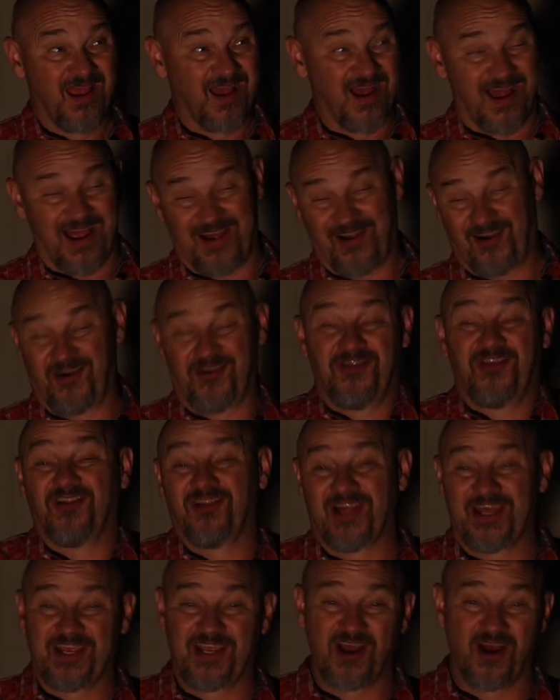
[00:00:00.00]
I heard the
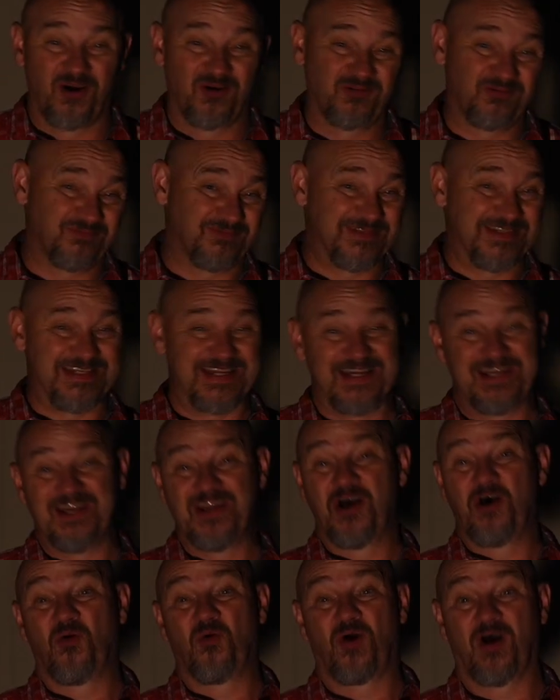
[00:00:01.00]
lingo, didn't
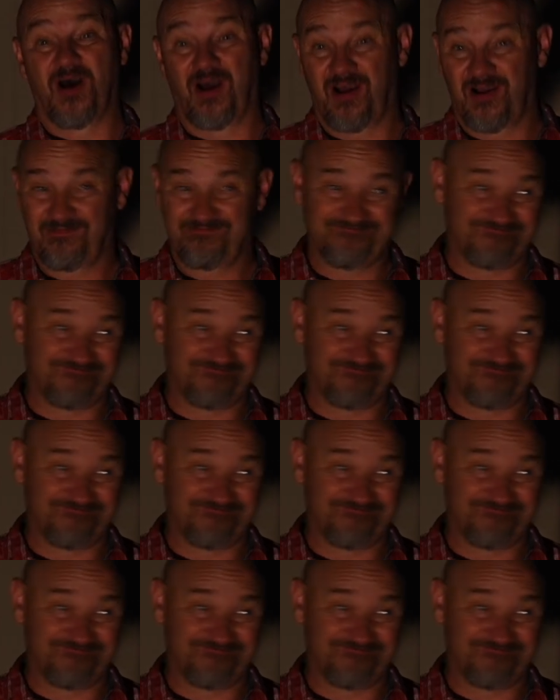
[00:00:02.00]
know a